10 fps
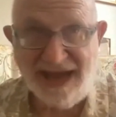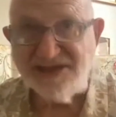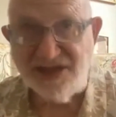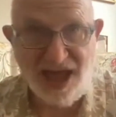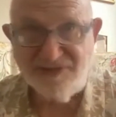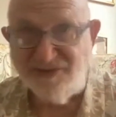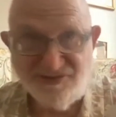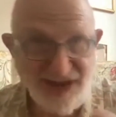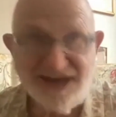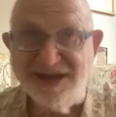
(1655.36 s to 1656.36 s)
has a lot of
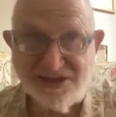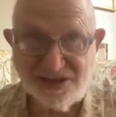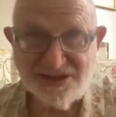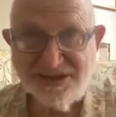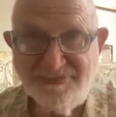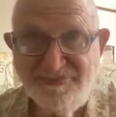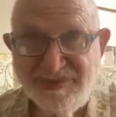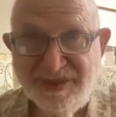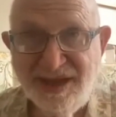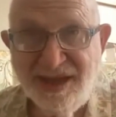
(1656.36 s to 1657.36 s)
advantages.
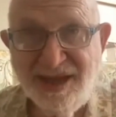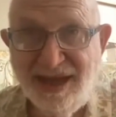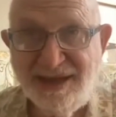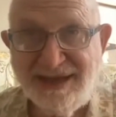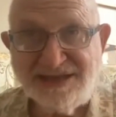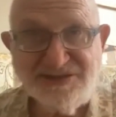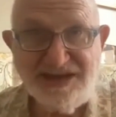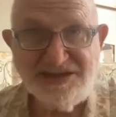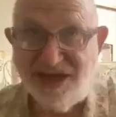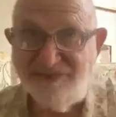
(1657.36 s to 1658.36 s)
Mm-hmm. And let's
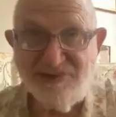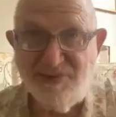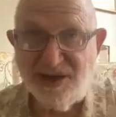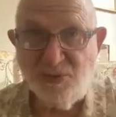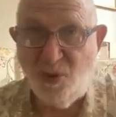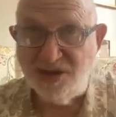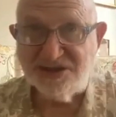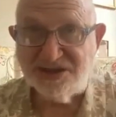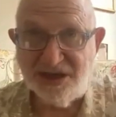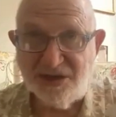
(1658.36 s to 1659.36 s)
face it, everybody
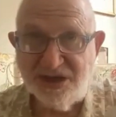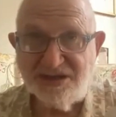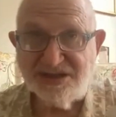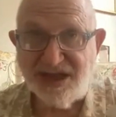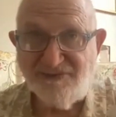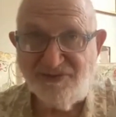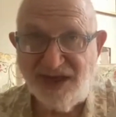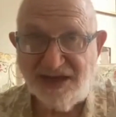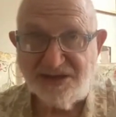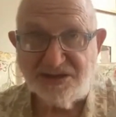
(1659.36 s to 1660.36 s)
wants their kids to have
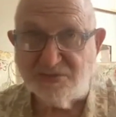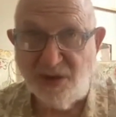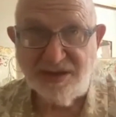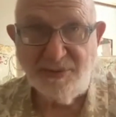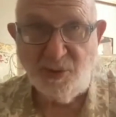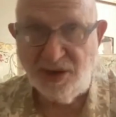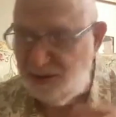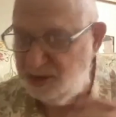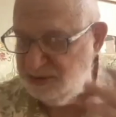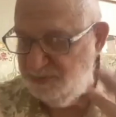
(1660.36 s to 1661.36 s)
advantages. One of the most